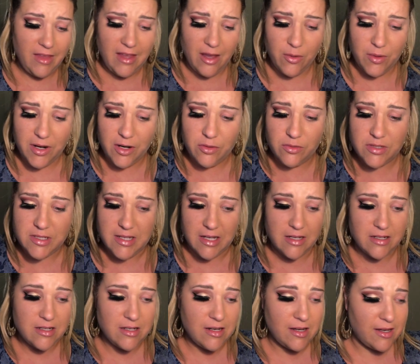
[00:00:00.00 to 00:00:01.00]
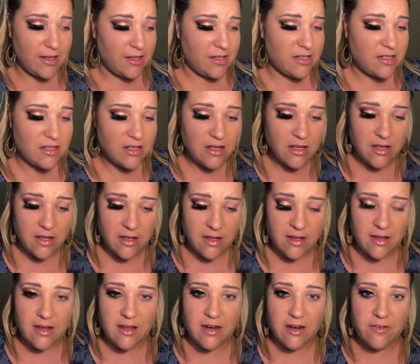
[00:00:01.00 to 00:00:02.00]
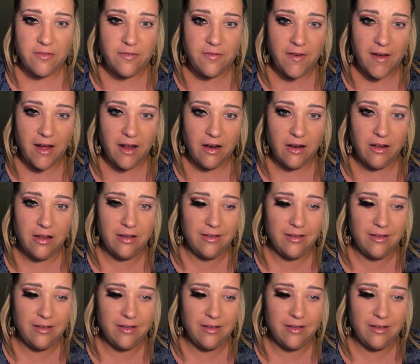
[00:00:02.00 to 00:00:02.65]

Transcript: I went out on Saturday night and I fell.